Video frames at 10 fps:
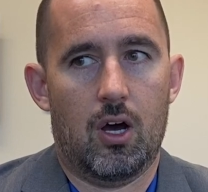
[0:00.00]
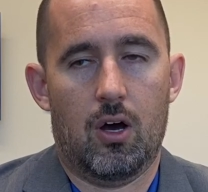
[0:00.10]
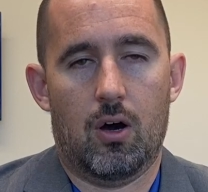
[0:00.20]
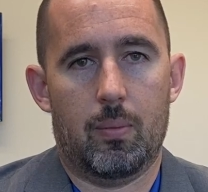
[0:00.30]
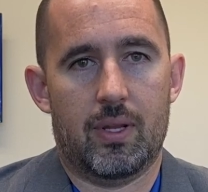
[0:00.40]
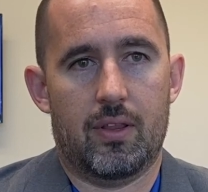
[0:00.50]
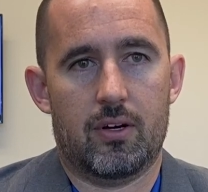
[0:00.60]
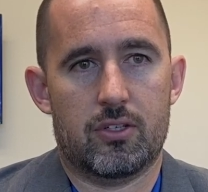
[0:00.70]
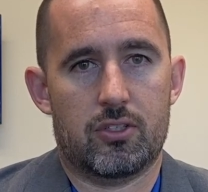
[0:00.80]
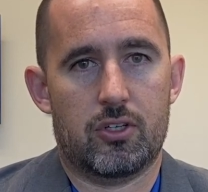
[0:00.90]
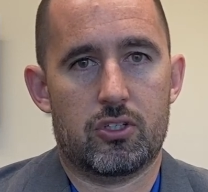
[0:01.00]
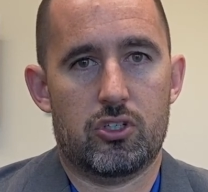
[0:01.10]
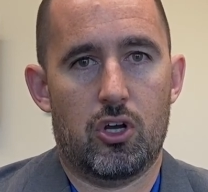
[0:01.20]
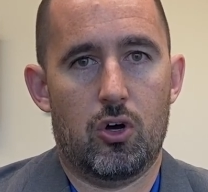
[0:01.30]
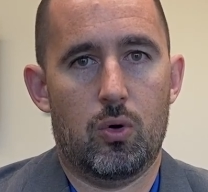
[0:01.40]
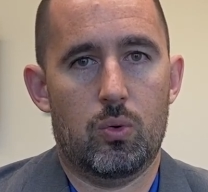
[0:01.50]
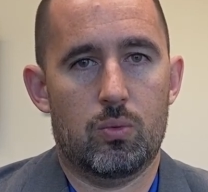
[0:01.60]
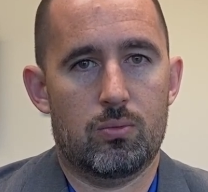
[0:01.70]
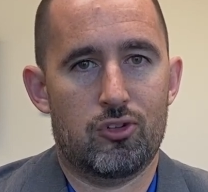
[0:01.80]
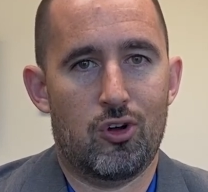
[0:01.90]
Oh man, there's no
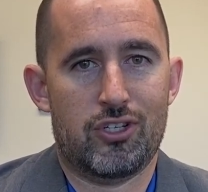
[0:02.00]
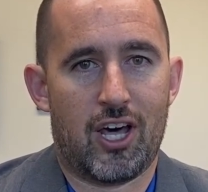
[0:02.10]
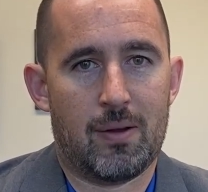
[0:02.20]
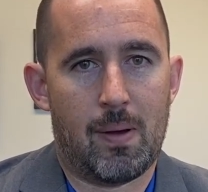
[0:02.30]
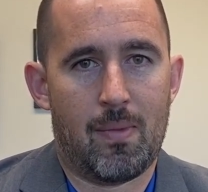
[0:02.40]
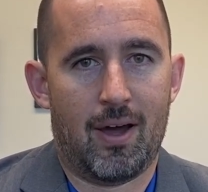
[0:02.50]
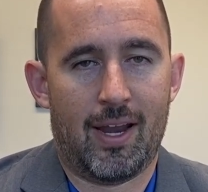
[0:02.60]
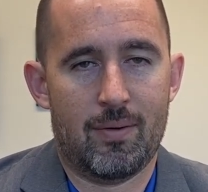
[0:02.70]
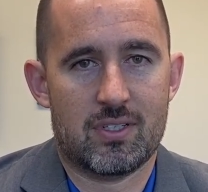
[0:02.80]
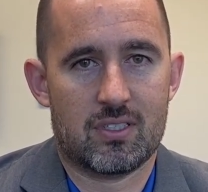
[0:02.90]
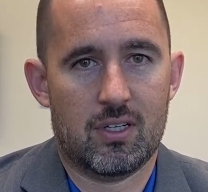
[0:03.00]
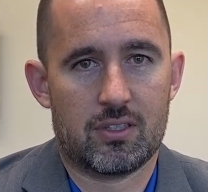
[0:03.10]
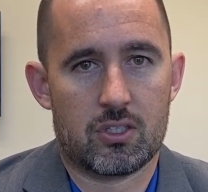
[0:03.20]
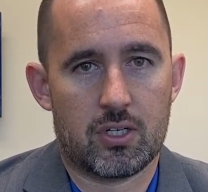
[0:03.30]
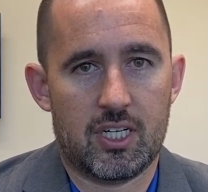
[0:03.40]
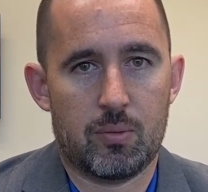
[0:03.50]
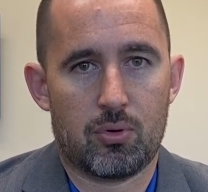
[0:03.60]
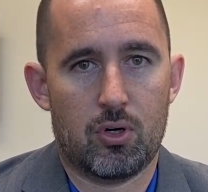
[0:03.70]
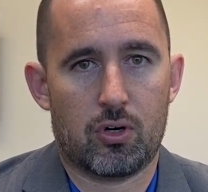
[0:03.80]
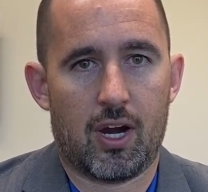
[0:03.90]
doubt in my mind I would select the trainee
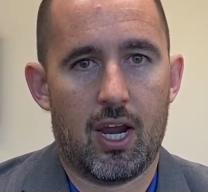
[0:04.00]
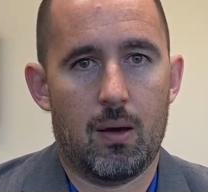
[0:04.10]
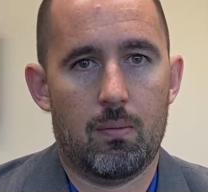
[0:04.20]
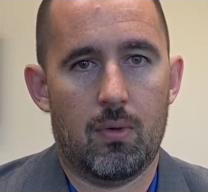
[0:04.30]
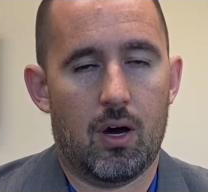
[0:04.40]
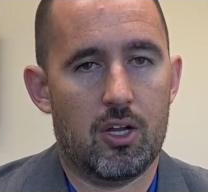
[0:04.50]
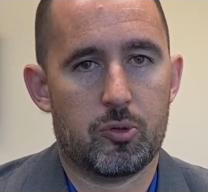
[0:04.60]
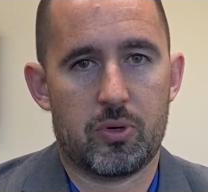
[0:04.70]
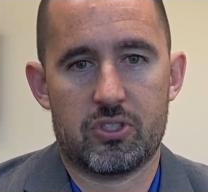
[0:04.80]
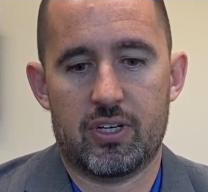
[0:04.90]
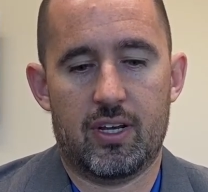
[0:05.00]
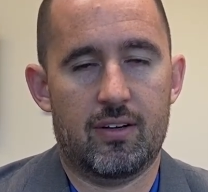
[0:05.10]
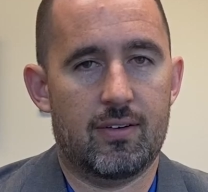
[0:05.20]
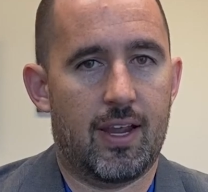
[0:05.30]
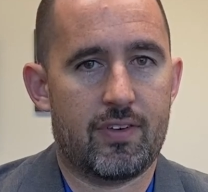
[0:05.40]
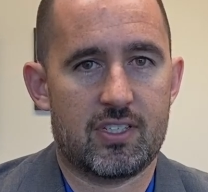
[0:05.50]
program 100% every